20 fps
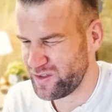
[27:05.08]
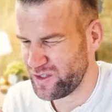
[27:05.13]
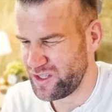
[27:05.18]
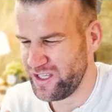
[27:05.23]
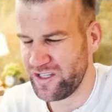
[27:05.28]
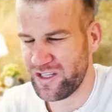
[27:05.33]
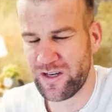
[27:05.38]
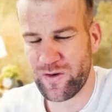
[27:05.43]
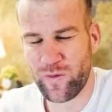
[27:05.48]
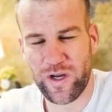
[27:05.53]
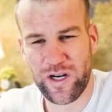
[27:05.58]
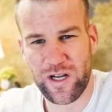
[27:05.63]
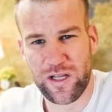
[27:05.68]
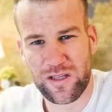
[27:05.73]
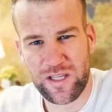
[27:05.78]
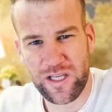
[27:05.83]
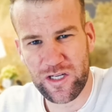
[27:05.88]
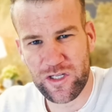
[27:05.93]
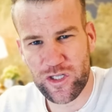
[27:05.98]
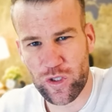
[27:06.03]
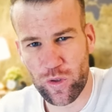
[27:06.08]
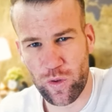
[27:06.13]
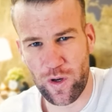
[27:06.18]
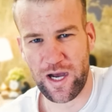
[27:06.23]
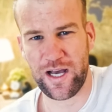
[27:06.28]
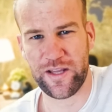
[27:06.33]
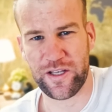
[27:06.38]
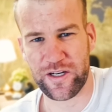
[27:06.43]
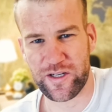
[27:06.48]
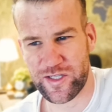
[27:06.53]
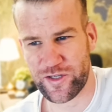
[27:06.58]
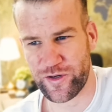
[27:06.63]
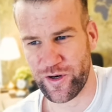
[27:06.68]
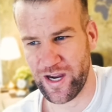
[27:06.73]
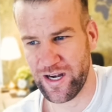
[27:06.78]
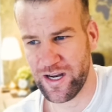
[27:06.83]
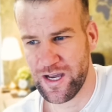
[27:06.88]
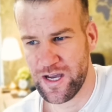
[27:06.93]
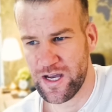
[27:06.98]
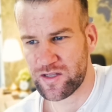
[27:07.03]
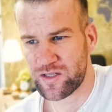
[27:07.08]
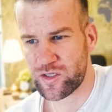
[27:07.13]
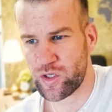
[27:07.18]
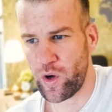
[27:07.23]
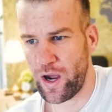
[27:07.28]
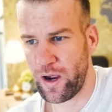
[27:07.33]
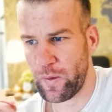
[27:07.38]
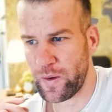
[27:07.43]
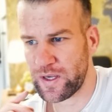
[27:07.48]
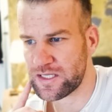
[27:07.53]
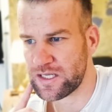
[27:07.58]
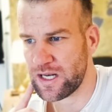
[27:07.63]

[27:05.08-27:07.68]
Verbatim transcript: didn't wanna teach to others, right? So I was